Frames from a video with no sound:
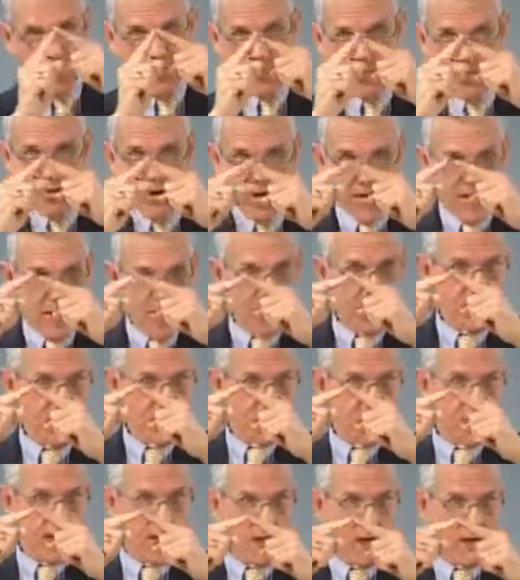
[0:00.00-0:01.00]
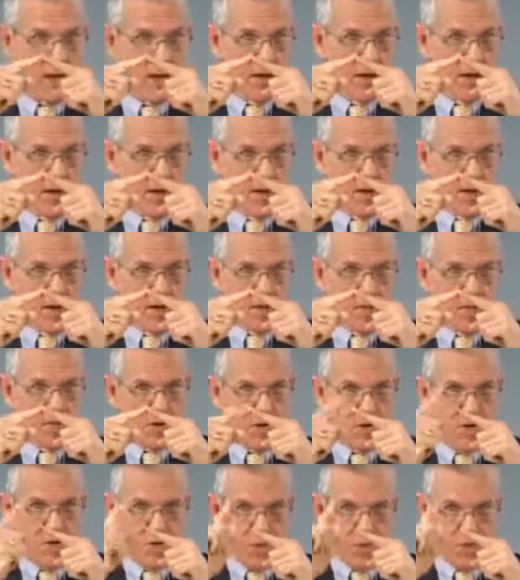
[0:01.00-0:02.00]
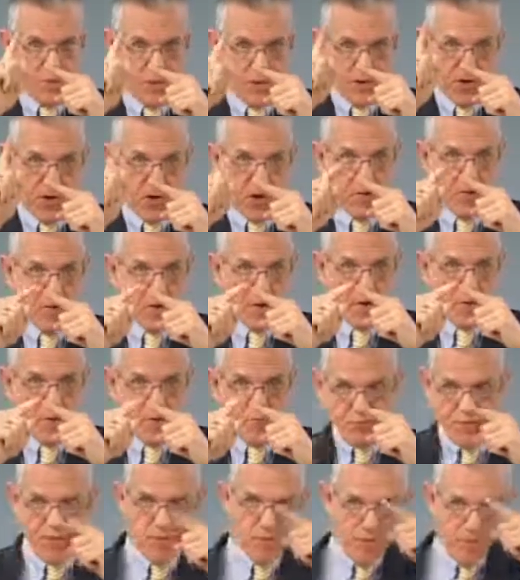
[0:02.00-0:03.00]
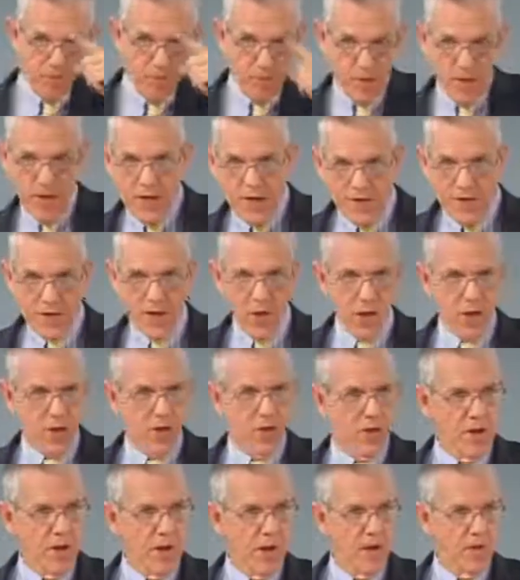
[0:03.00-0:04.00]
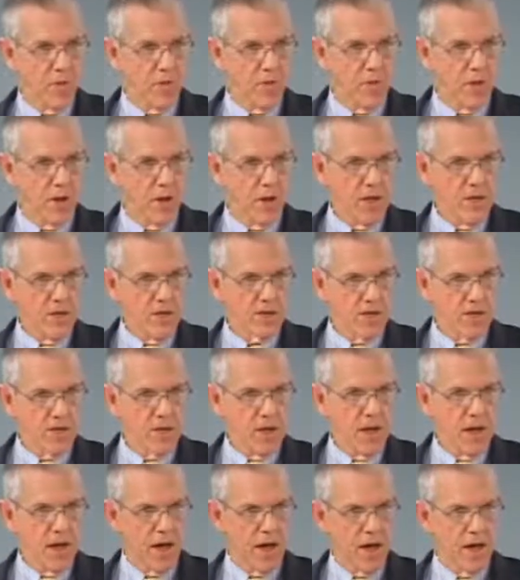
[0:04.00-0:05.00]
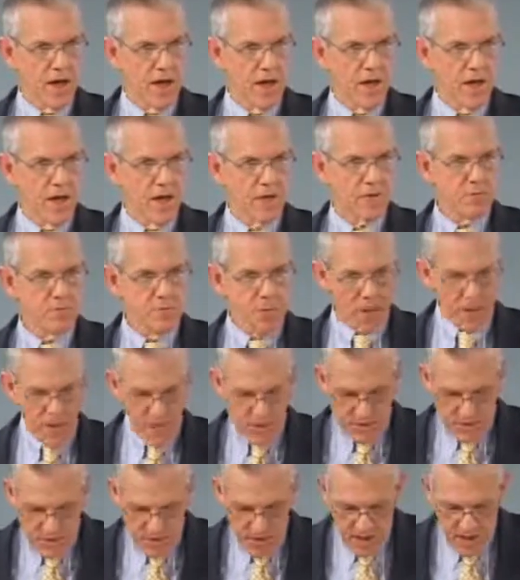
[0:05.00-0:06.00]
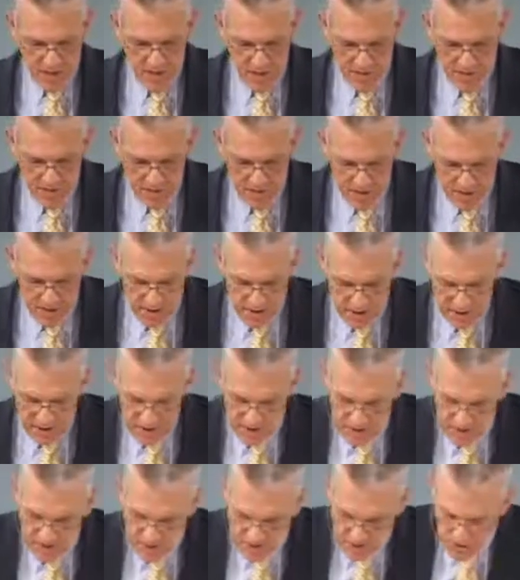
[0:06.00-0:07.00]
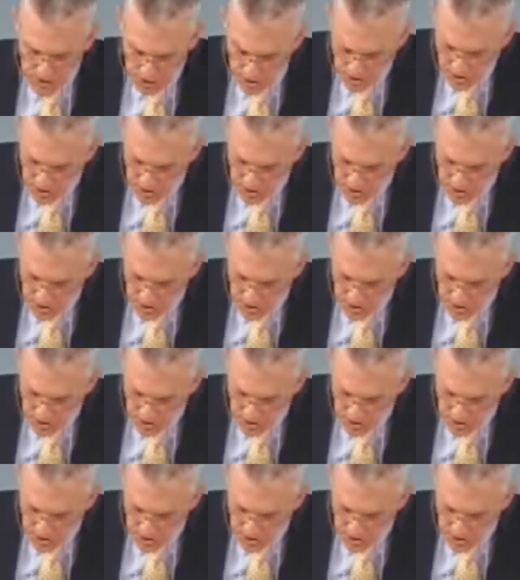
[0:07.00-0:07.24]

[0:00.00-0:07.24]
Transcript: right there at the peak, but you perturb it and it's going to go down either side. That's metastable. So